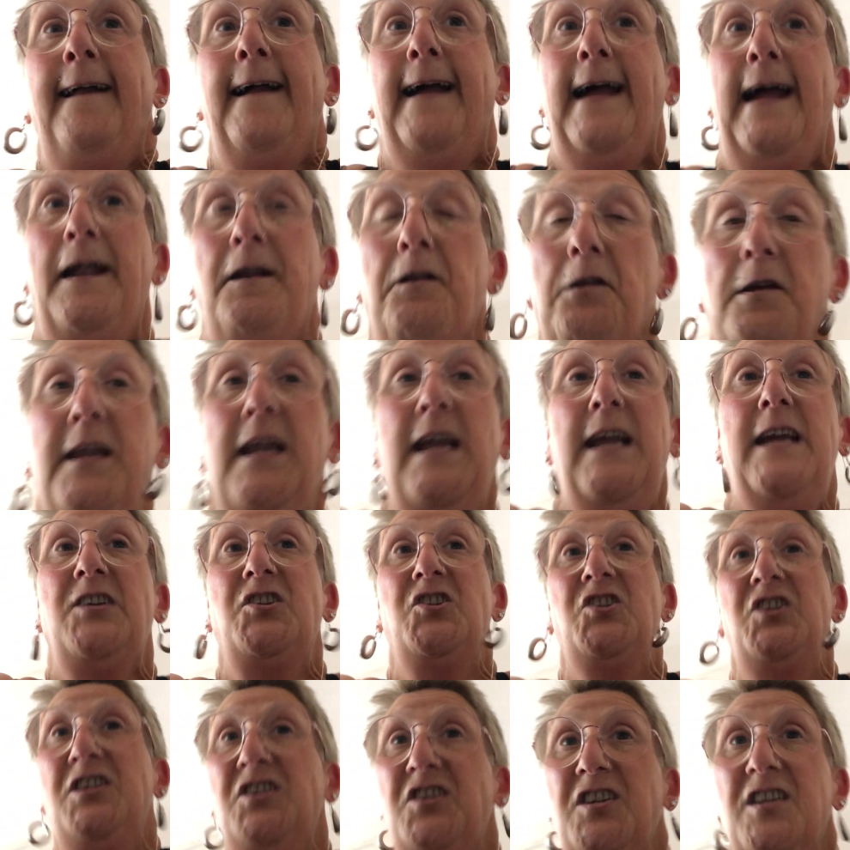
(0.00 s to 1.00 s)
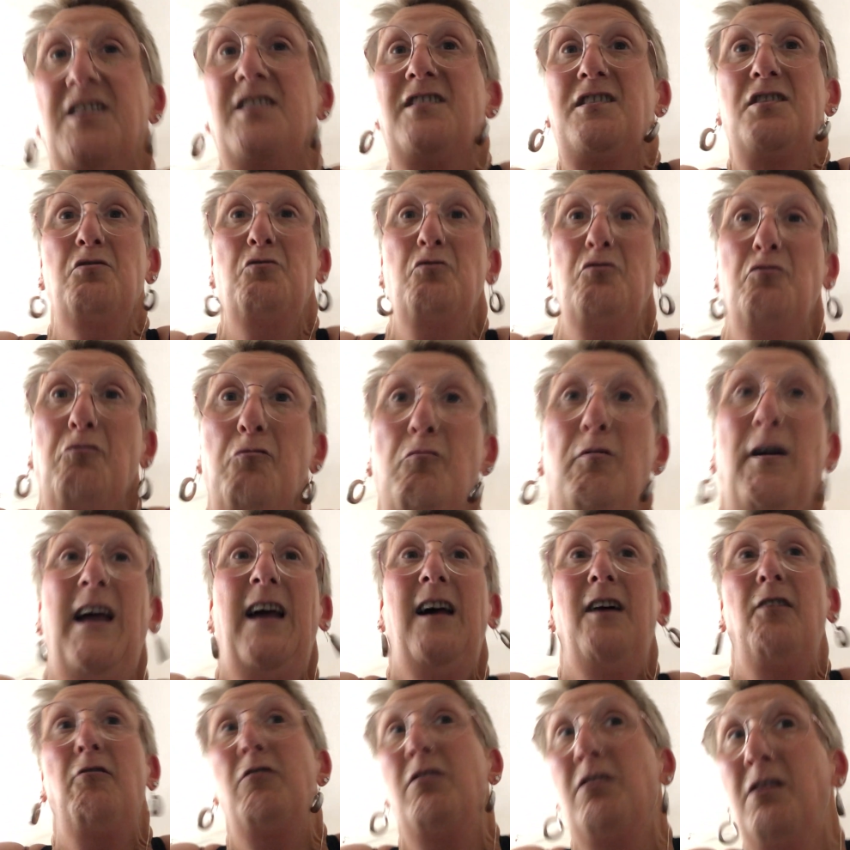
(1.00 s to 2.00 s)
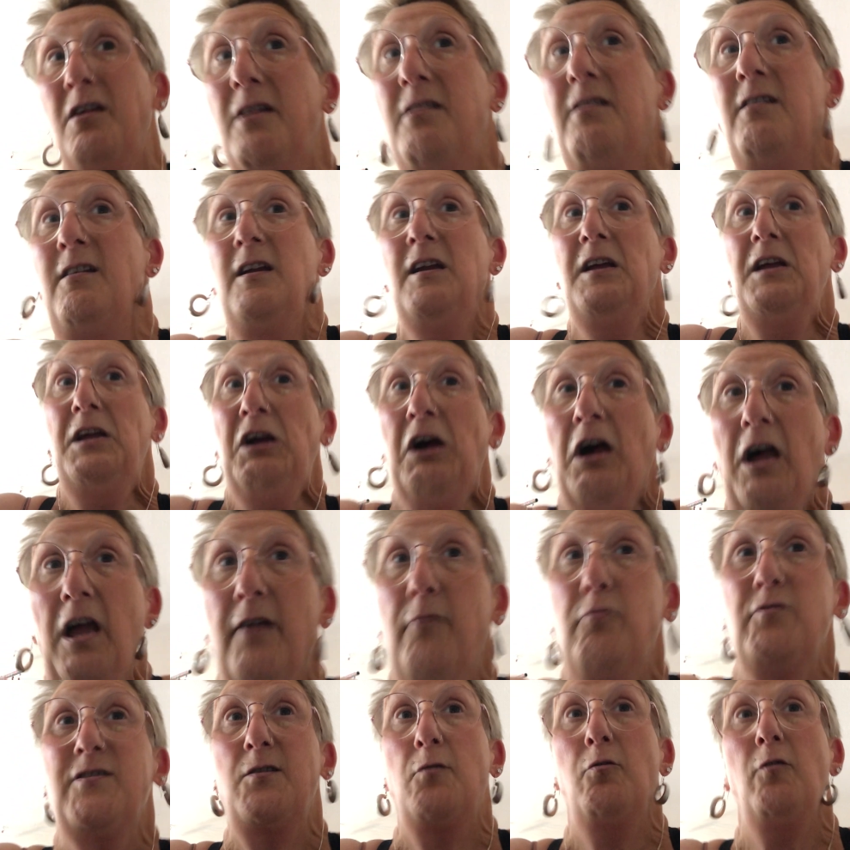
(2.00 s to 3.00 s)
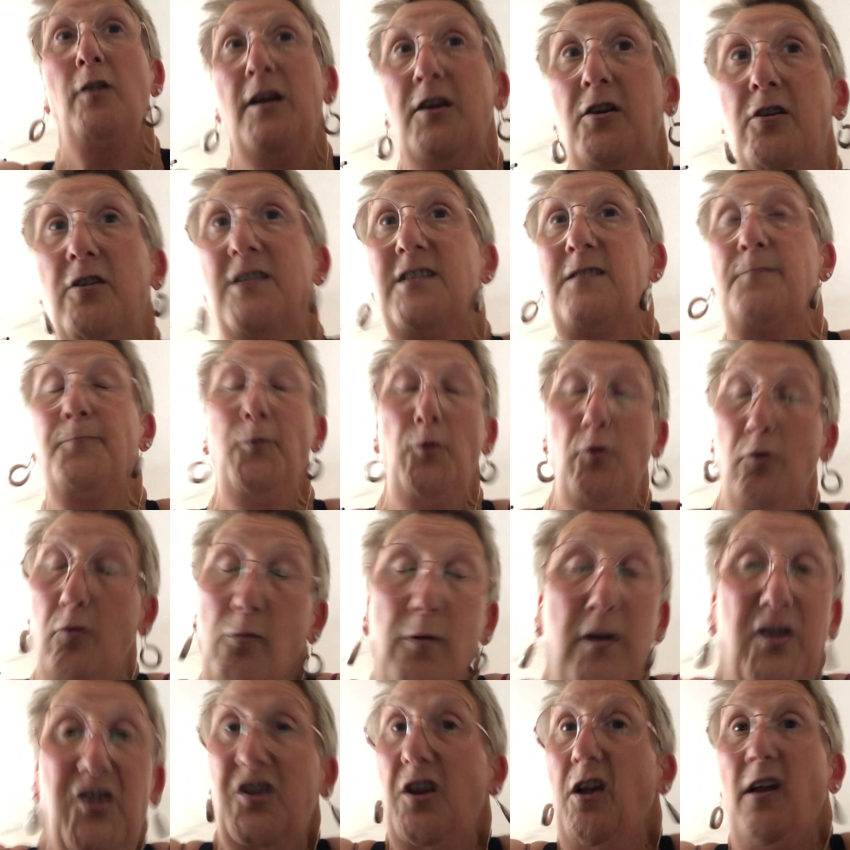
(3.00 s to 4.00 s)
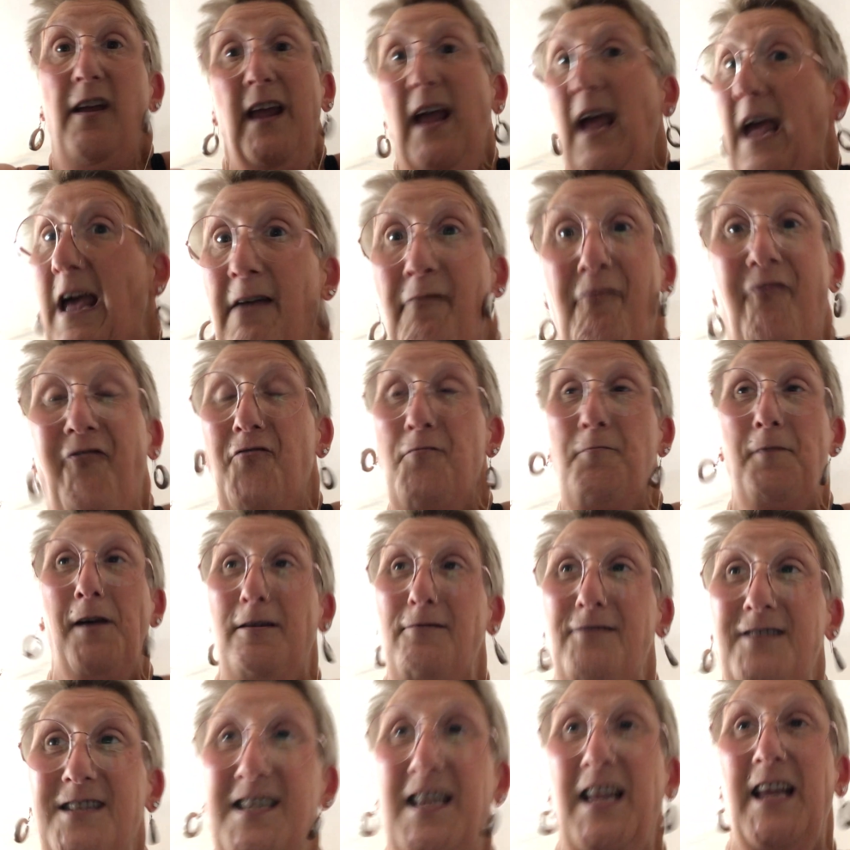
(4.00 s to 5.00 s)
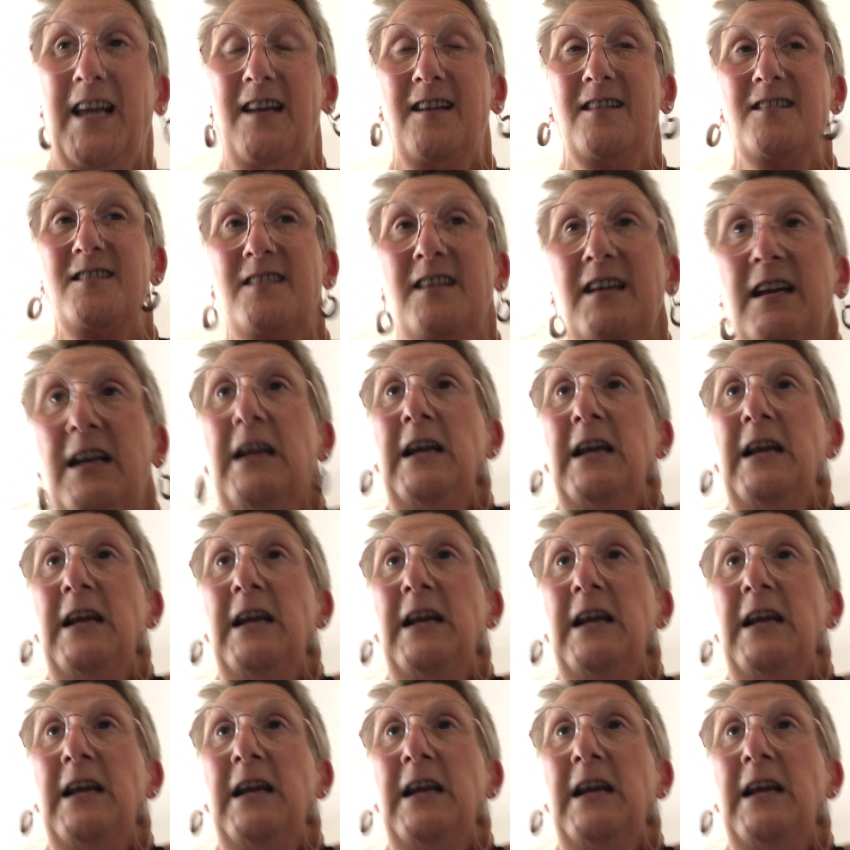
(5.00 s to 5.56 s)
And I guess she just thought, well, I was quite a good sport, which I am for most things.